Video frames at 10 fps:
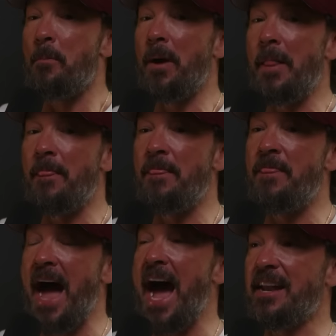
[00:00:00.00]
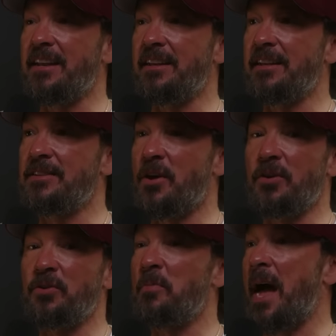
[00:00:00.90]
But that is
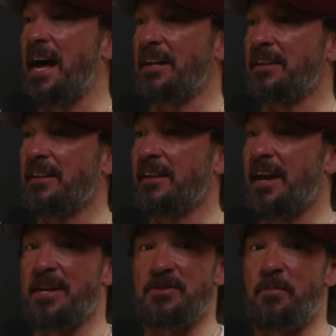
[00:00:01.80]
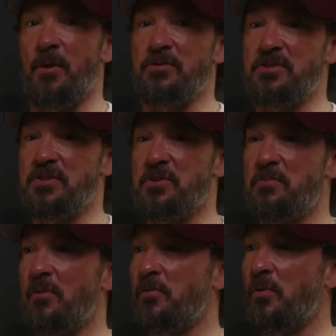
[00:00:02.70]
our new bad, as opposed
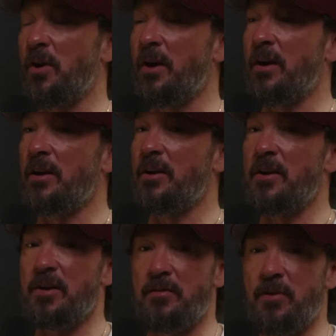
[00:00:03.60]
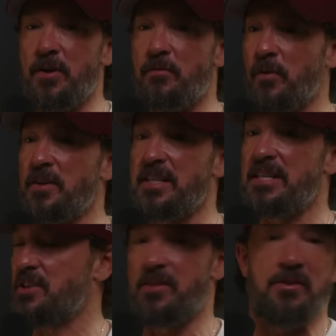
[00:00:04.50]
to before confronting
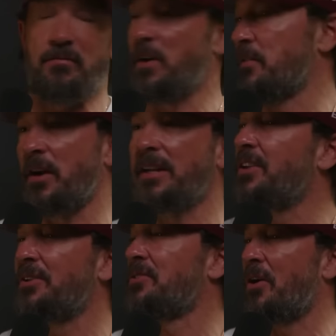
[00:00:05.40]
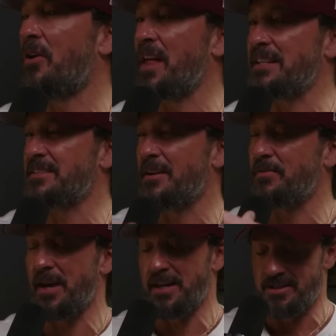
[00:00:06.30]
each other in front of all that
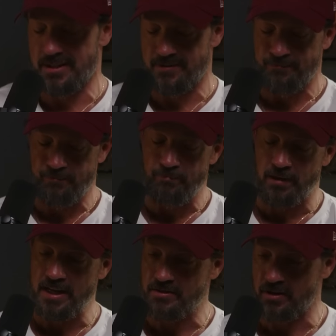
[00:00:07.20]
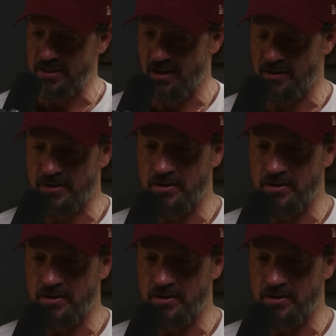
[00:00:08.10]
stuff kind of just plays on each other.